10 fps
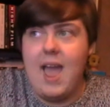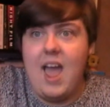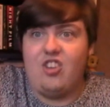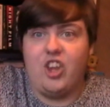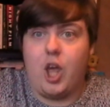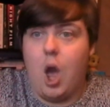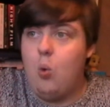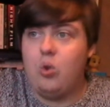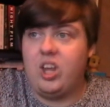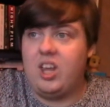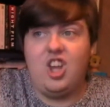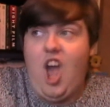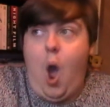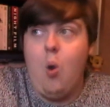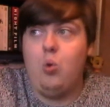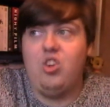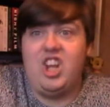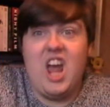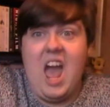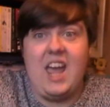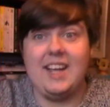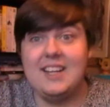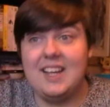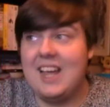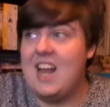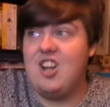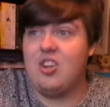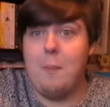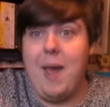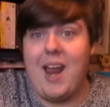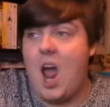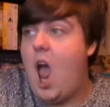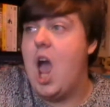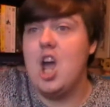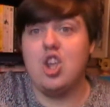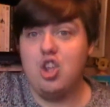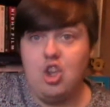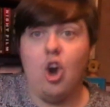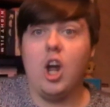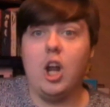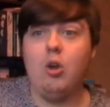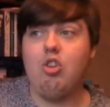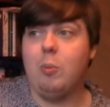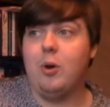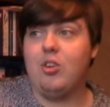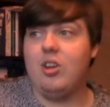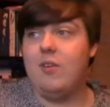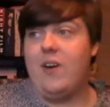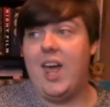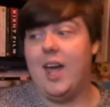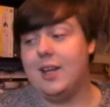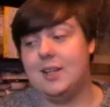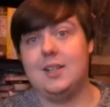It's a cosy, cosy day. It doesn't matter. You're going to lose your book to the fire.